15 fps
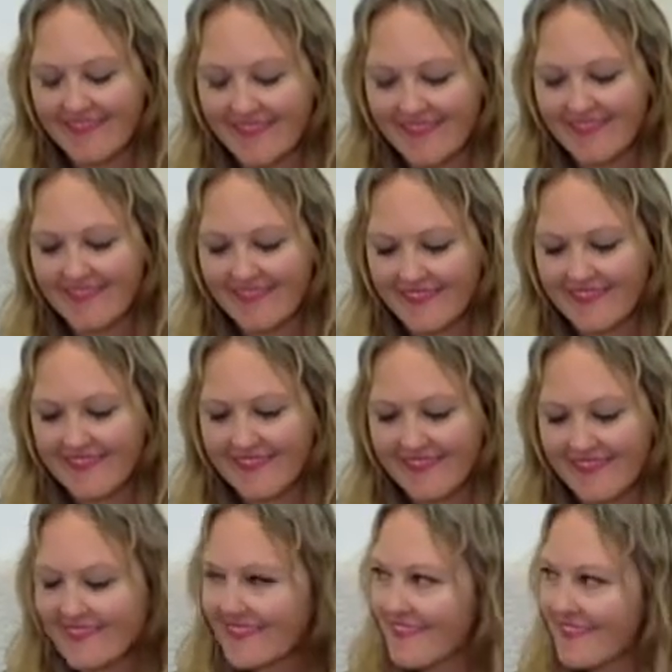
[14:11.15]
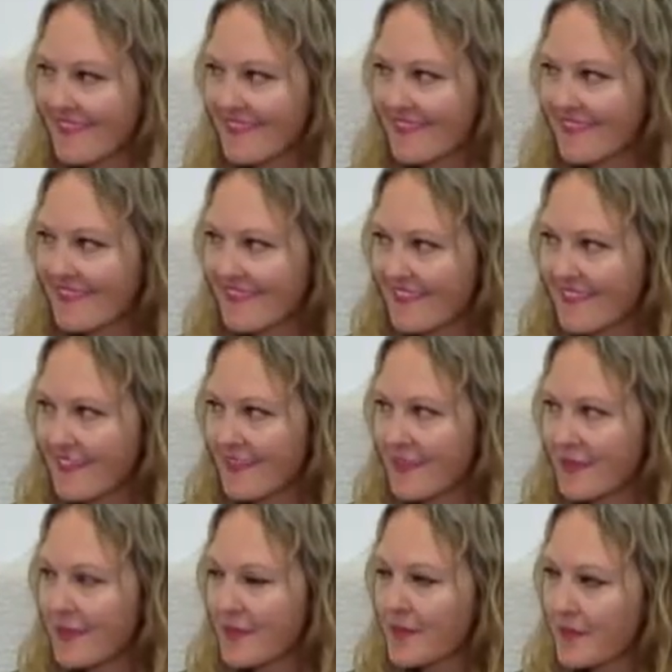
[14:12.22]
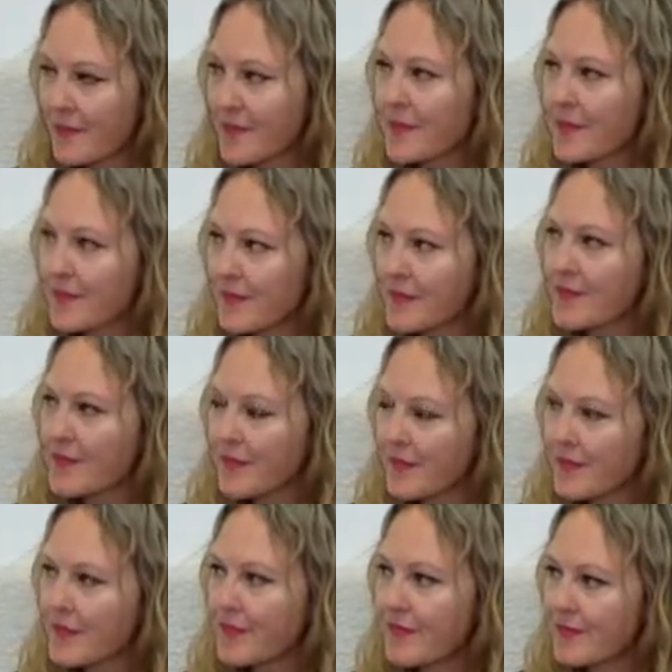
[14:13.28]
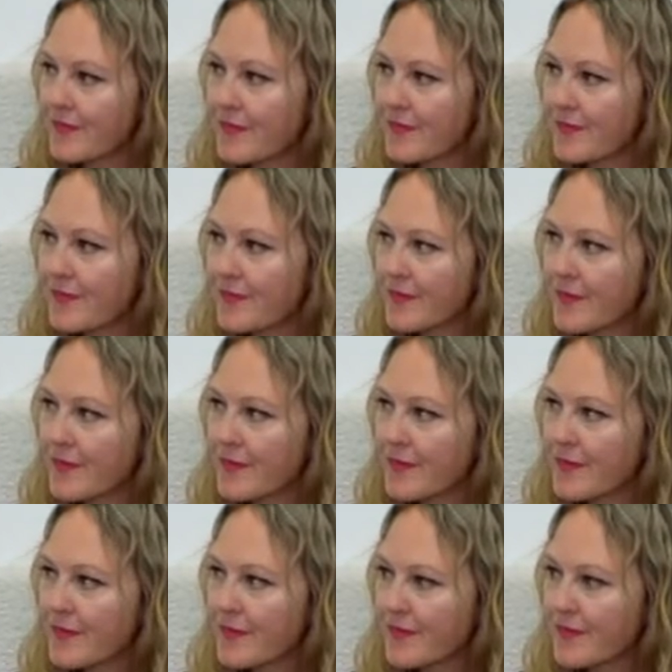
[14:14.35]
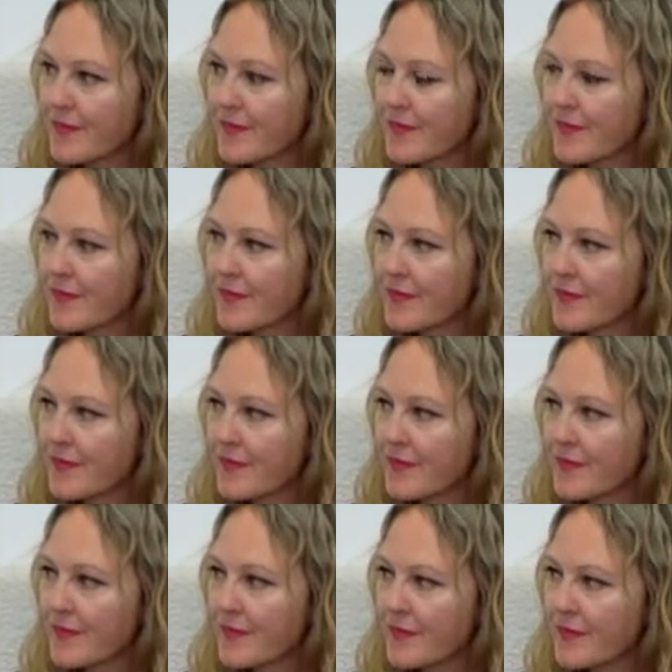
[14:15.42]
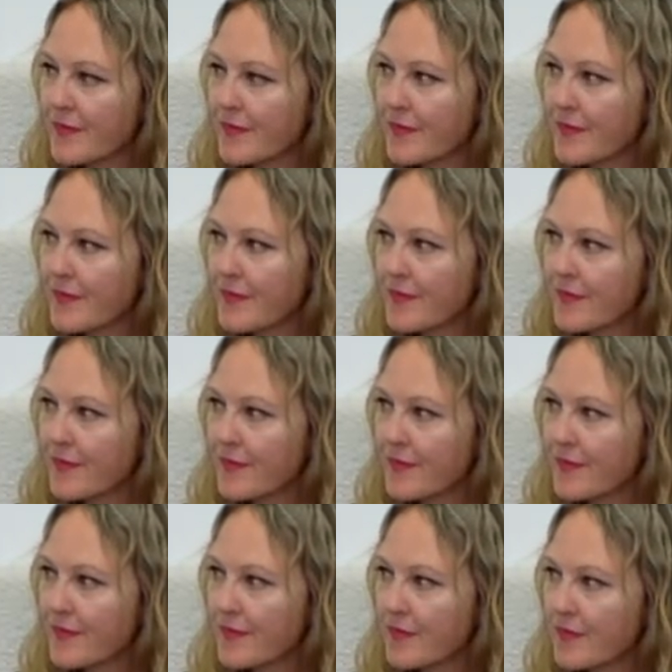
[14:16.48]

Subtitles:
The person shown says nothing.